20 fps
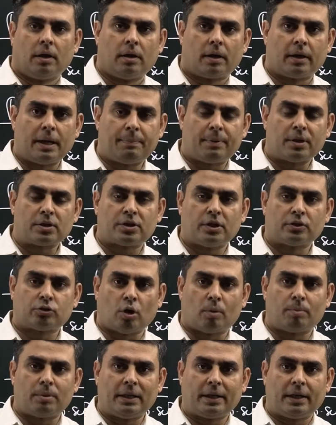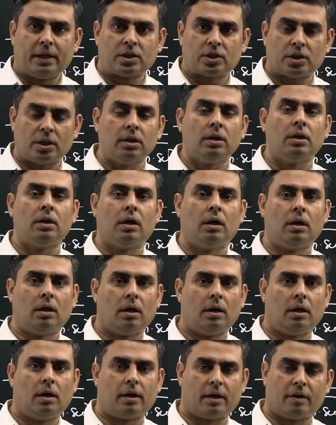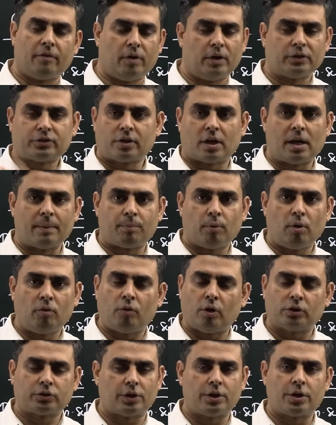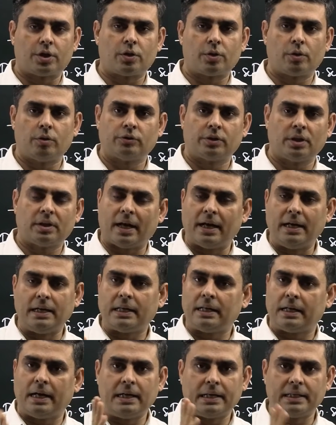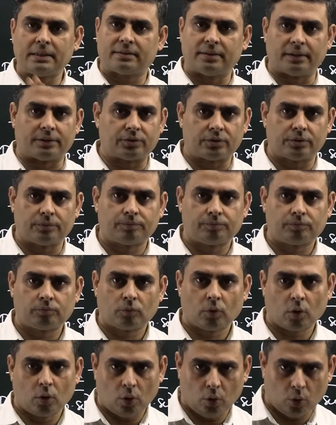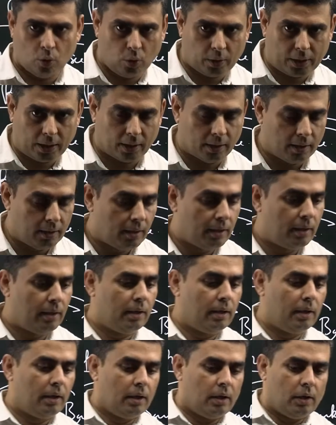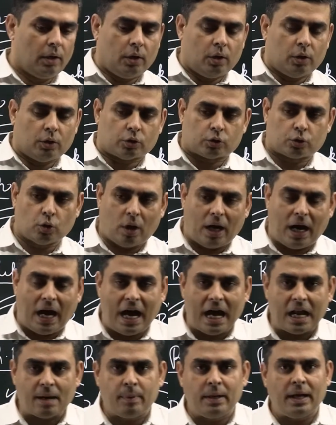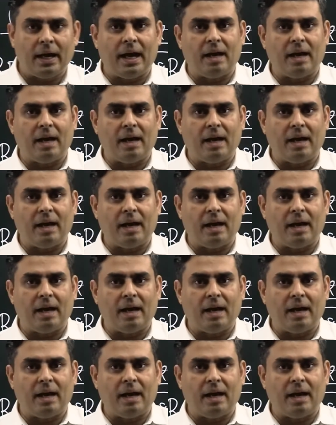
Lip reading: repurchase obligation, reverse repo, was introduced in 1996. Okay. So RBI